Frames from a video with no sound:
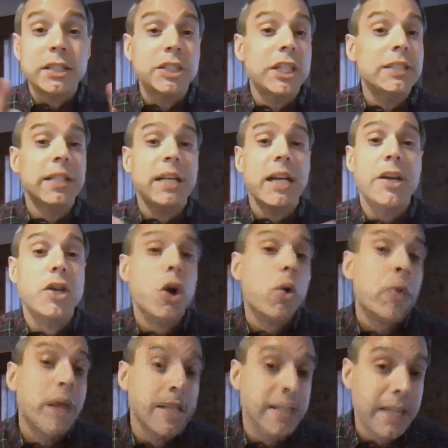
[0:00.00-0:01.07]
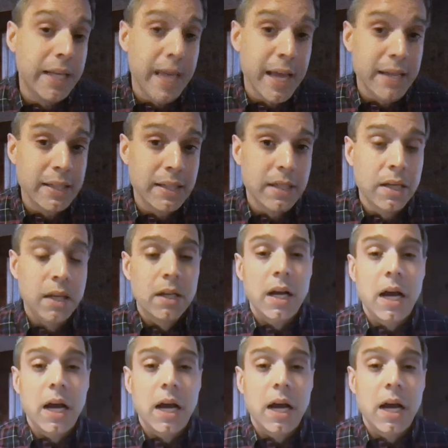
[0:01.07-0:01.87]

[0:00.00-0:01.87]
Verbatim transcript: suggesting I know that's the case.